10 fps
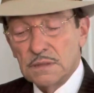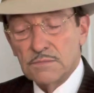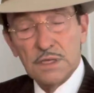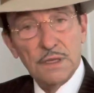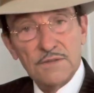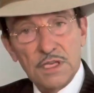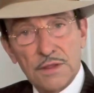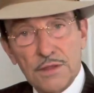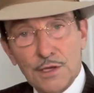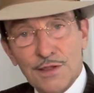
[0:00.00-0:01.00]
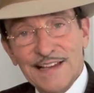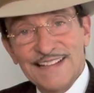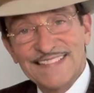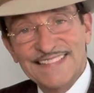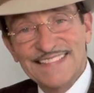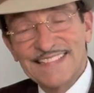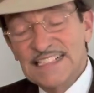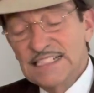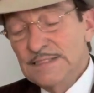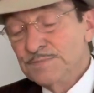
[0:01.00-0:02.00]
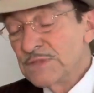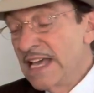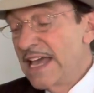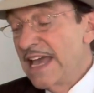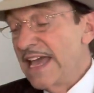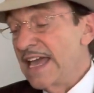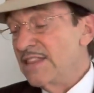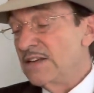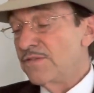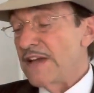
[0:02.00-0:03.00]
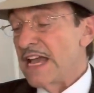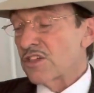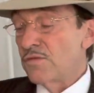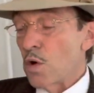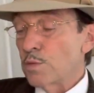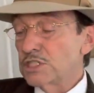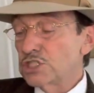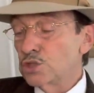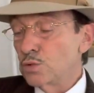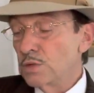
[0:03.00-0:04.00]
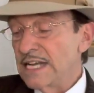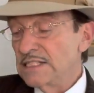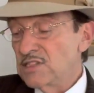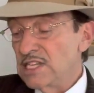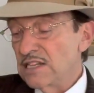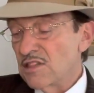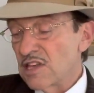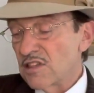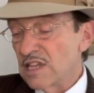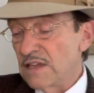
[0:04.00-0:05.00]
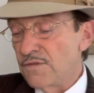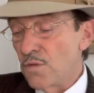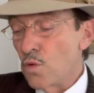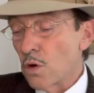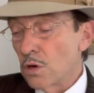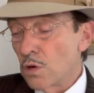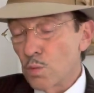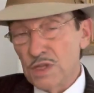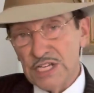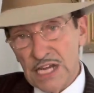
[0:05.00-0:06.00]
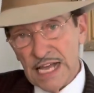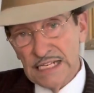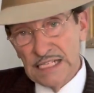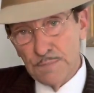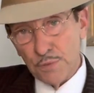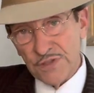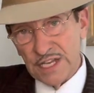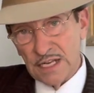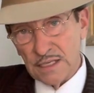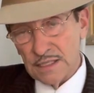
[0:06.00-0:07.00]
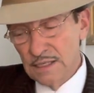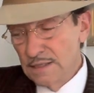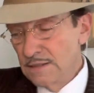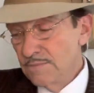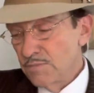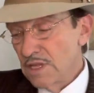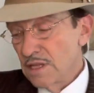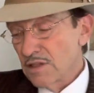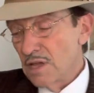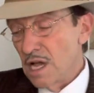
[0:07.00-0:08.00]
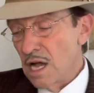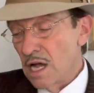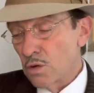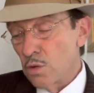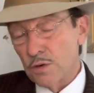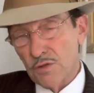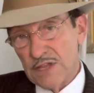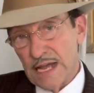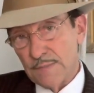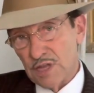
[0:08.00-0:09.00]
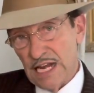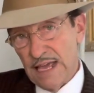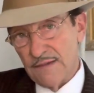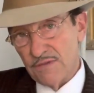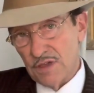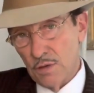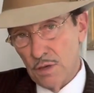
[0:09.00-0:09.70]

I love these things. And then fast forward to 1964, when the 90% quarters, dimes, and halves,